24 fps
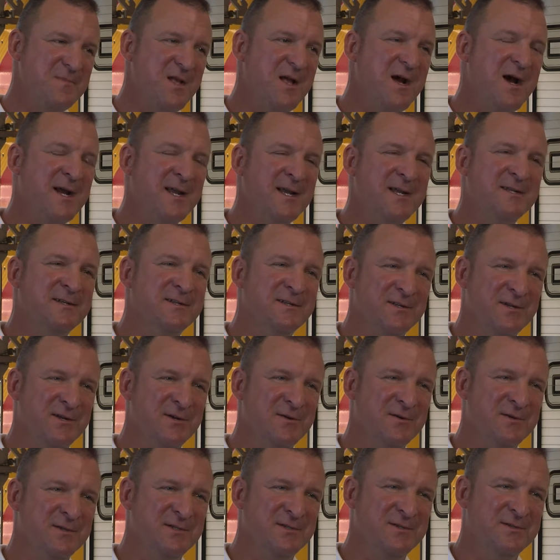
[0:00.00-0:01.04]
I get to
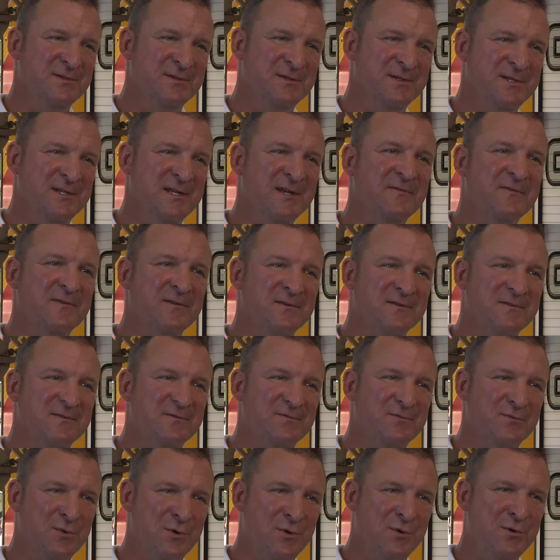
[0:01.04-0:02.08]
go into a different
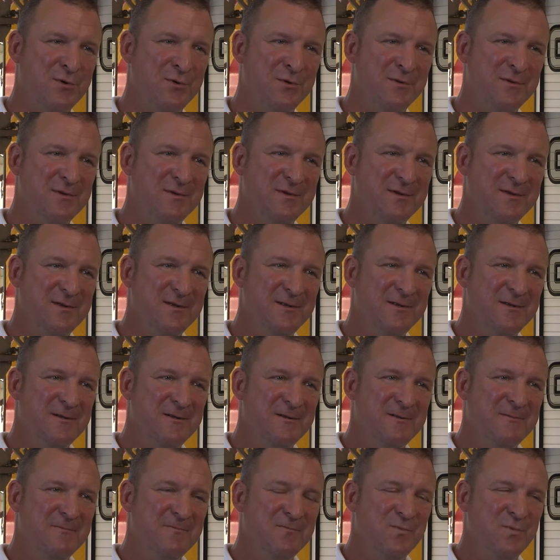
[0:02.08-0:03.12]
role
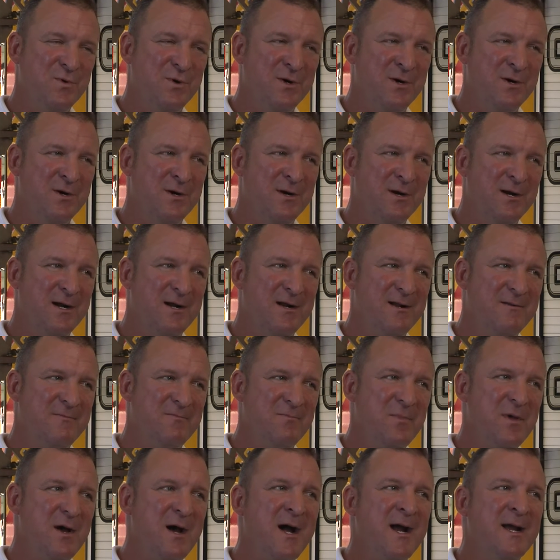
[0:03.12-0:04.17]
where
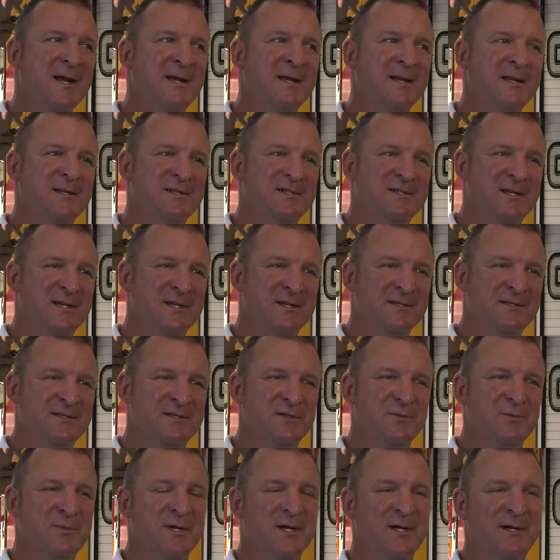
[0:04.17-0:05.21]
I get a chance
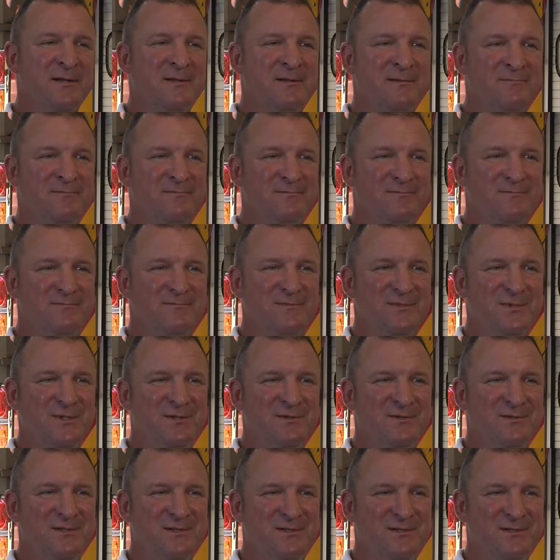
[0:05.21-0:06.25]
to be on, you
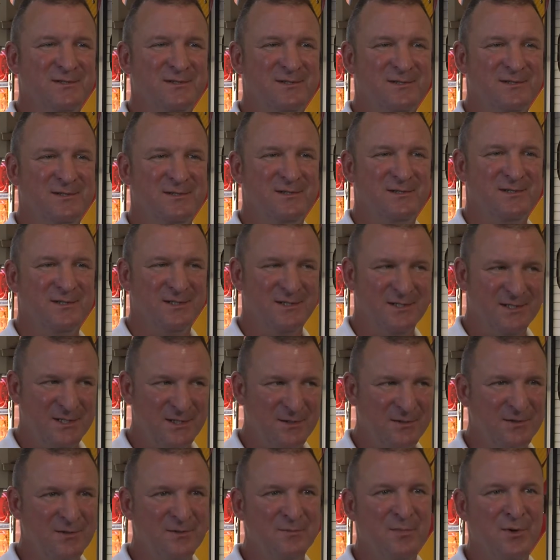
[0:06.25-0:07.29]
know, to
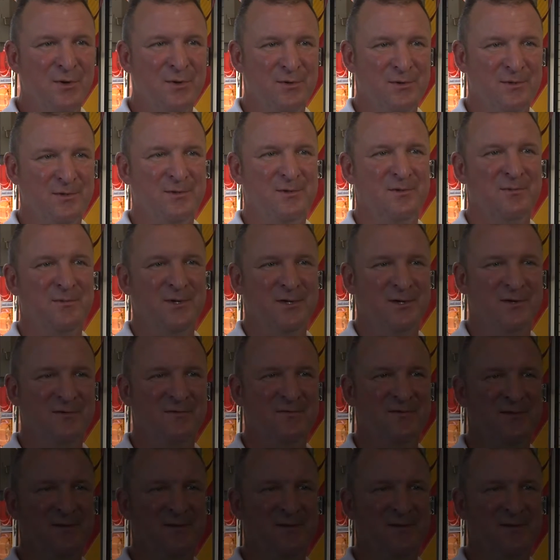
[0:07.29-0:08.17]
steer the boat a little bit over